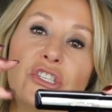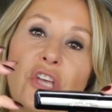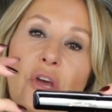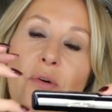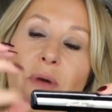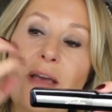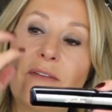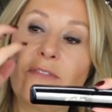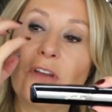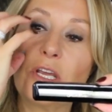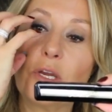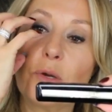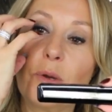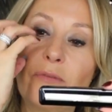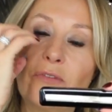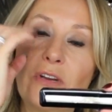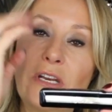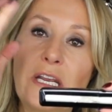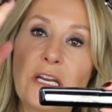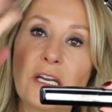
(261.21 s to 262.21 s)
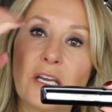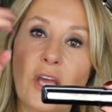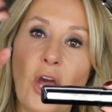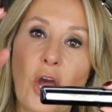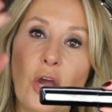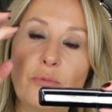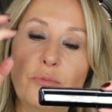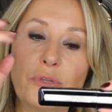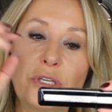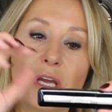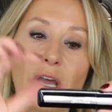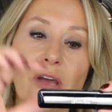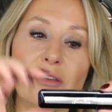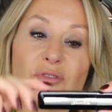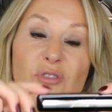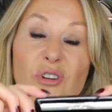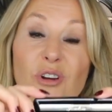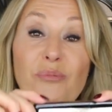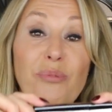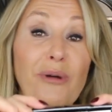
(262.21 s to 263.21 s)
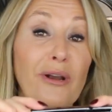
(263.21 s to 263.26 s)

so heavily you even need a comb to go through,